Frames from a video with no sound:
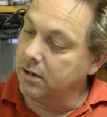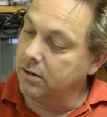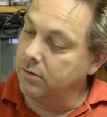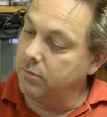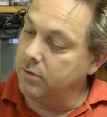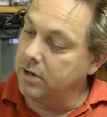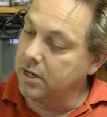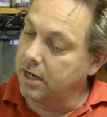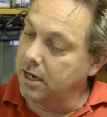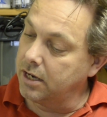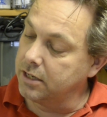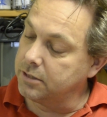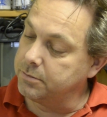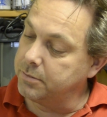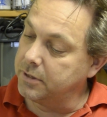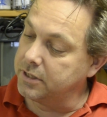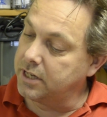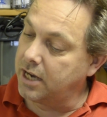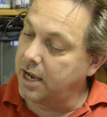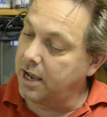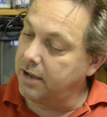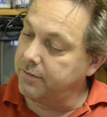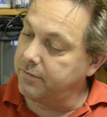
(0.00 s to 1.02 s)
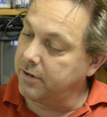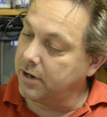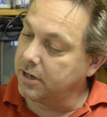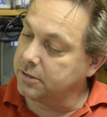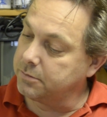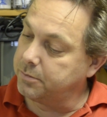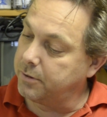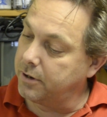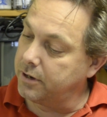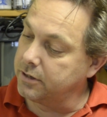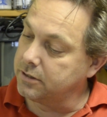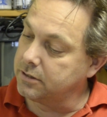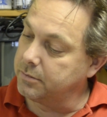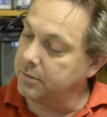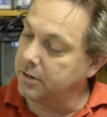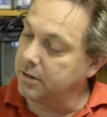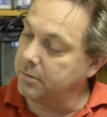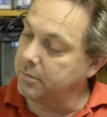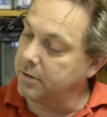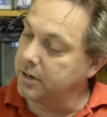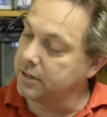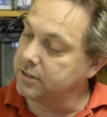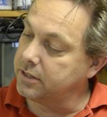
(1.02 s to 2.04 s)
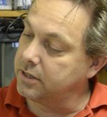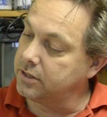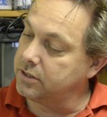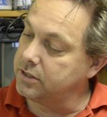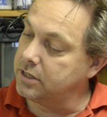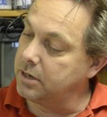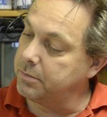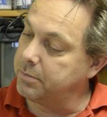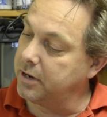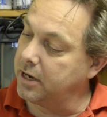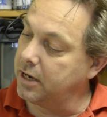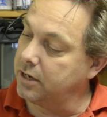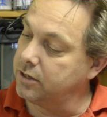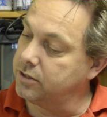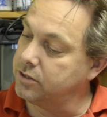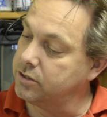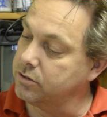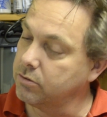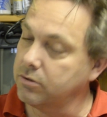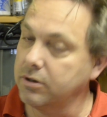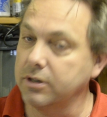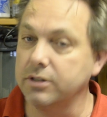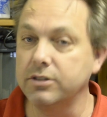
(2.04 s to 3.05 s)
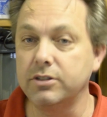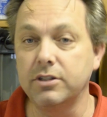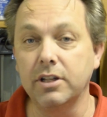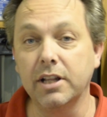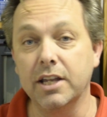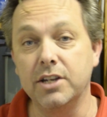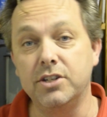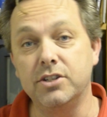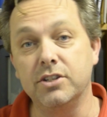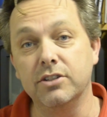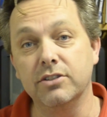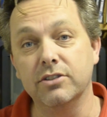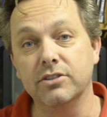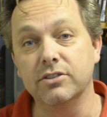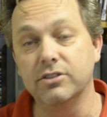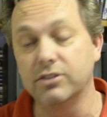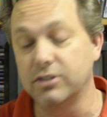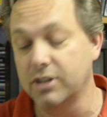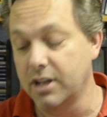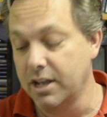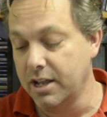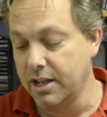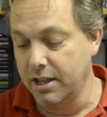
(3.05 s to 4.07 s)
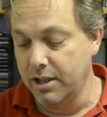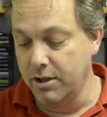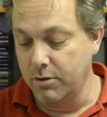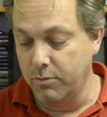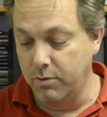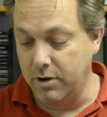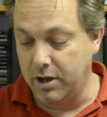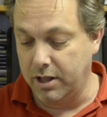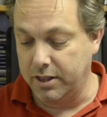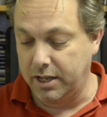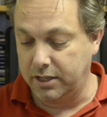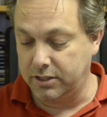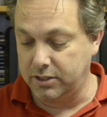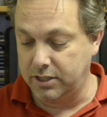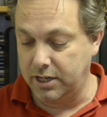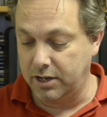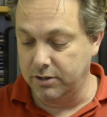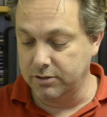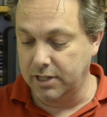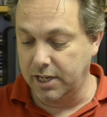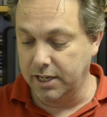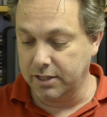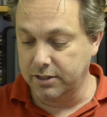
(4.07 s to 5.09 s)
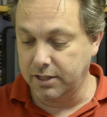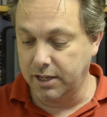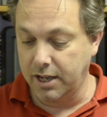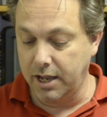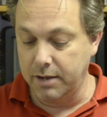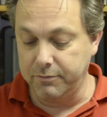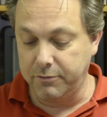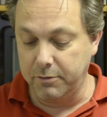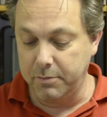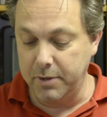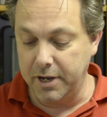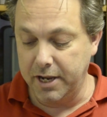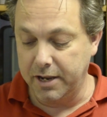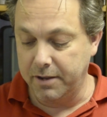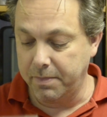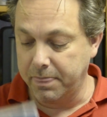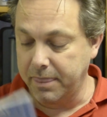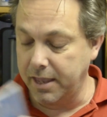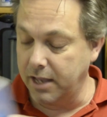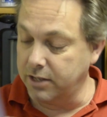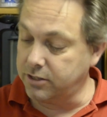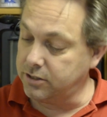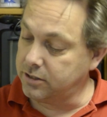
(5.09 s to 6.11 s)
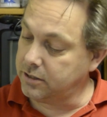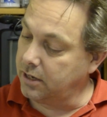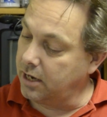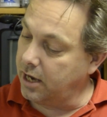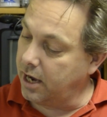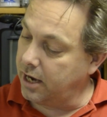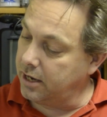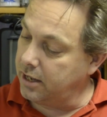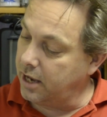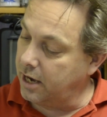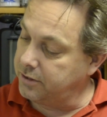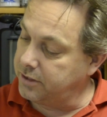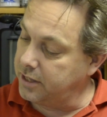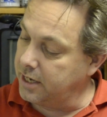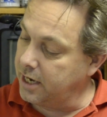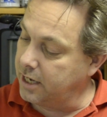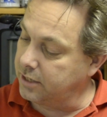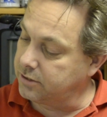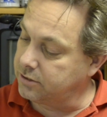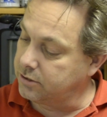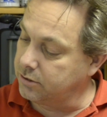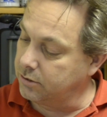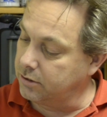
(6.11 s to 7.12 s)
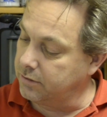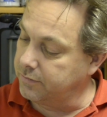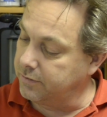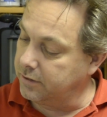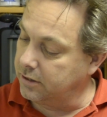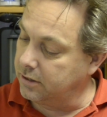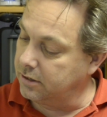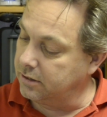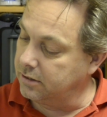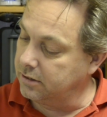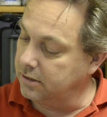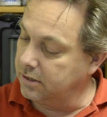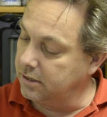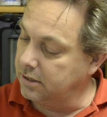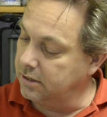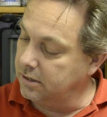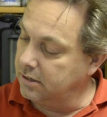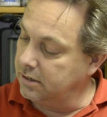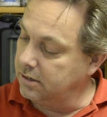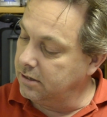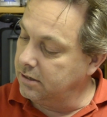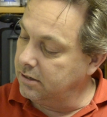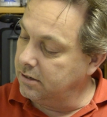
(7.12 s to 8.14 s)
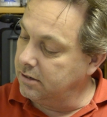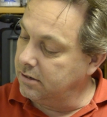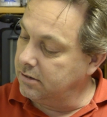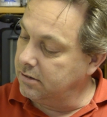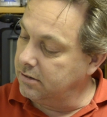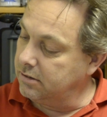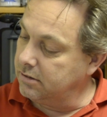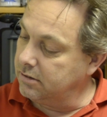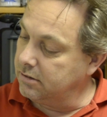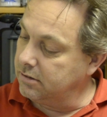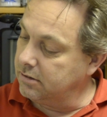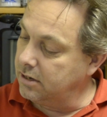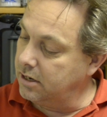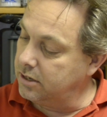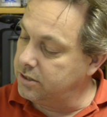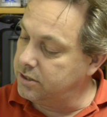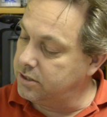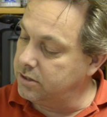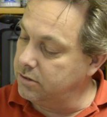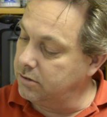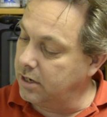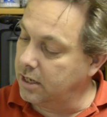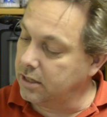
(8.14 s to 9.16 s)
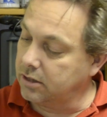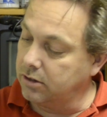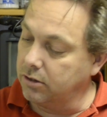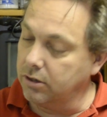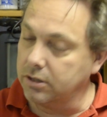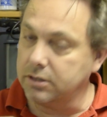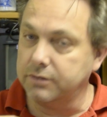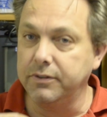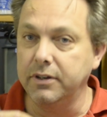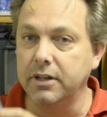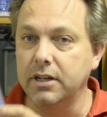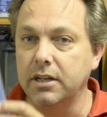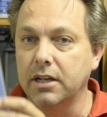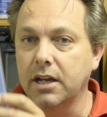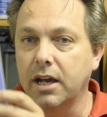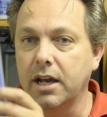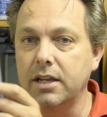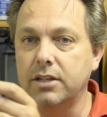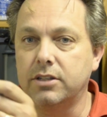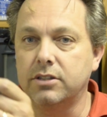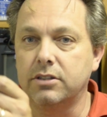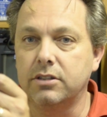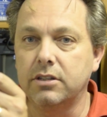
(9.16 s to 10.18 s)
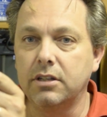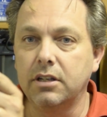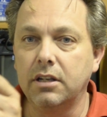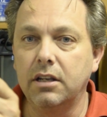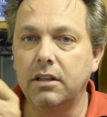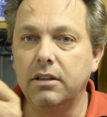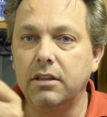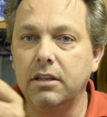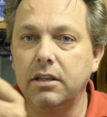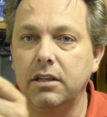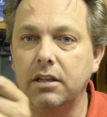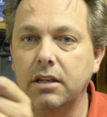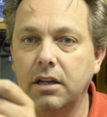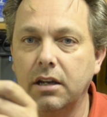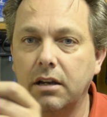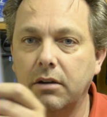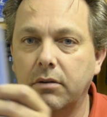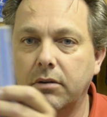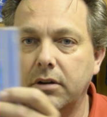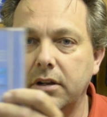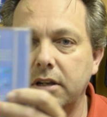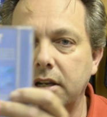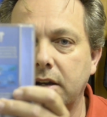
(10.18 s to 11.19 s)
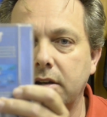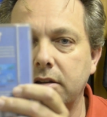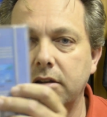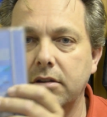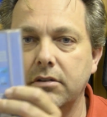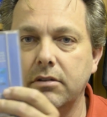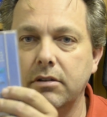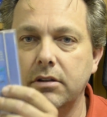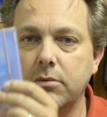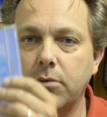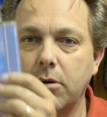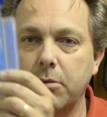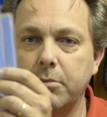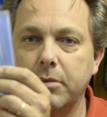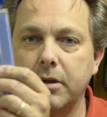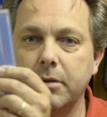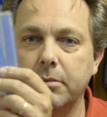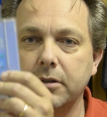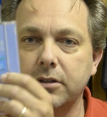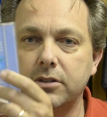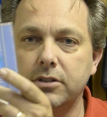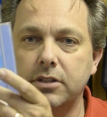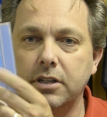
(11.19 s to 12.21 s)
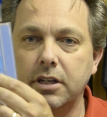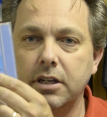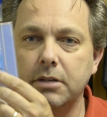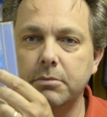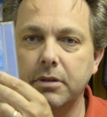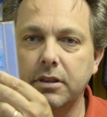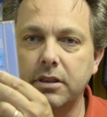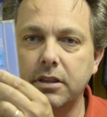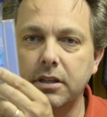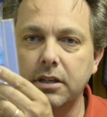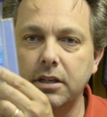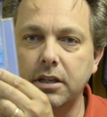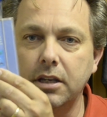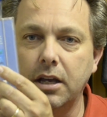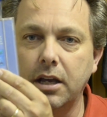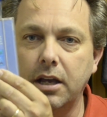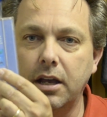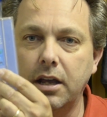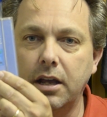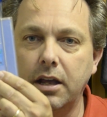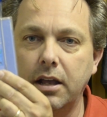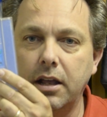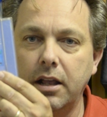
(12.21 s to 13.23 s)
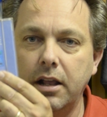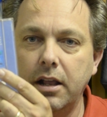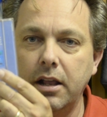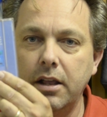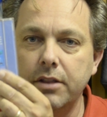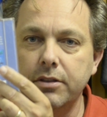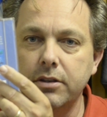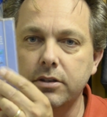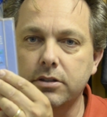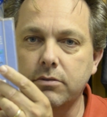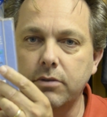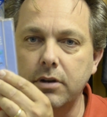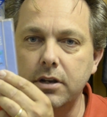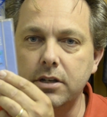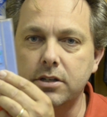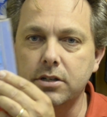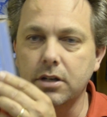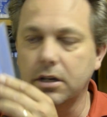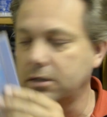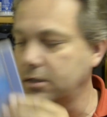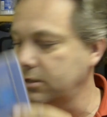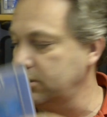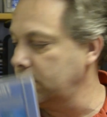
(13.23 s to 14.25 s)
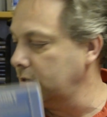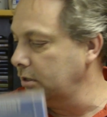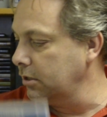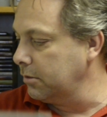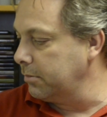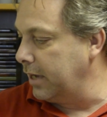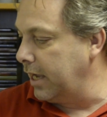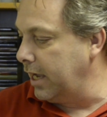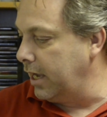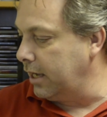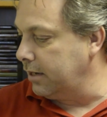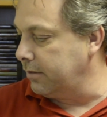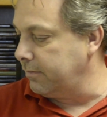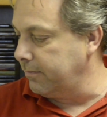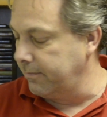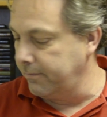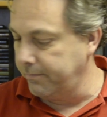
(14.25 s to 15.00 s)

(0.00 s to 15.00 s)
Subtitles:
wreaking as much havoc as possible amongst their shipping and shore installations. Well, that sounds like the game for me. I think it's sort of a a shooter. It looks very nice. Well, you won't be able to see it, but the screenshot doesn't look bad.